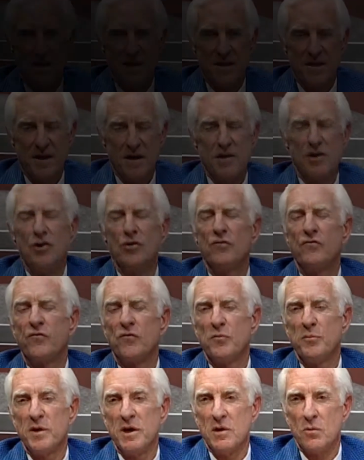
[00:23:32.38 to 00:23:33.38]
Thank you
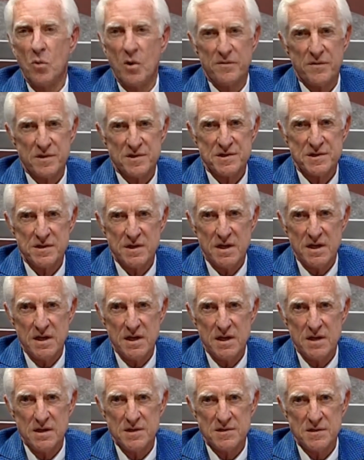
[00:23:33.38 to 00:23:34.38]
for being with us
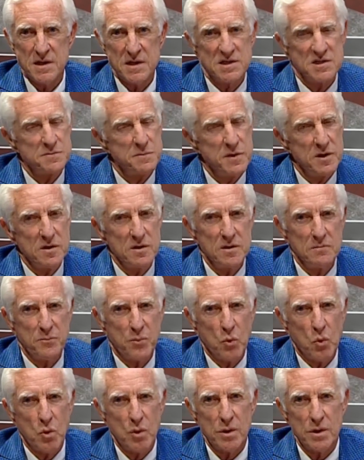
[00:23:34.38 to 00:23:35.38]
today. This has been an
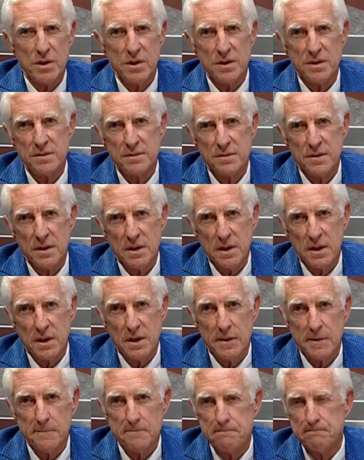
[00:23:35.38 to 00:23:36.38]
important
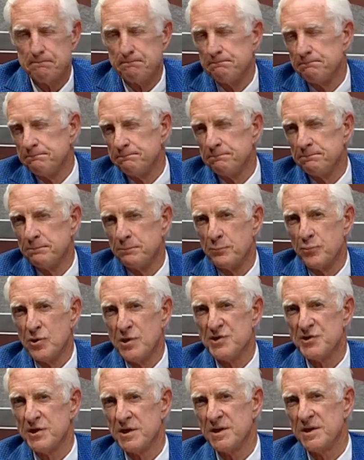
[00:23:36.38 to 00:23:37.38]

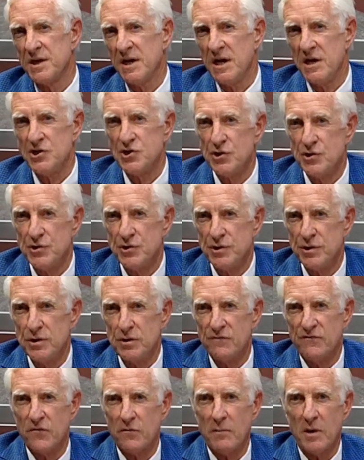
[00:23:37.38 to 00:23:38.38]
presentation to
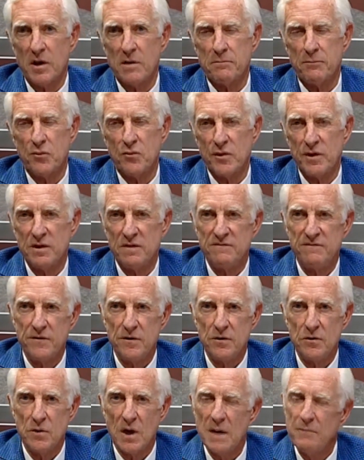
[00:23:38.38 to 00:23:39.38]
you from our point of
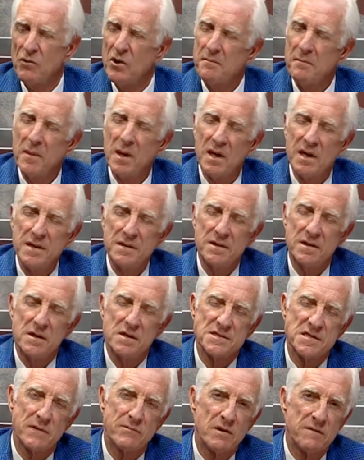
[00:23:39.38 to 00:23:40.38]
view. I'm reminded
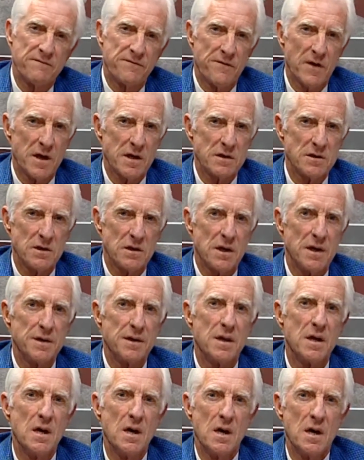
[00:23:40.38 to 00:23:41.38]
as I reflect
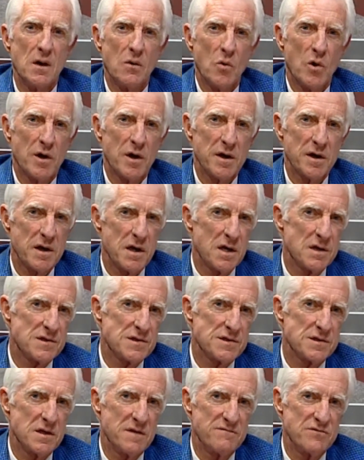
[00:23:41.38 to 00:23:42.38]
on what our
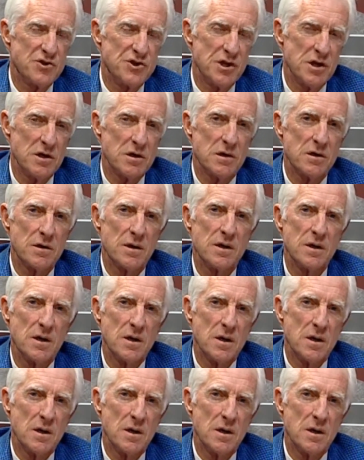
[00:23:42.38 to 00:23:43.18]
guests have shared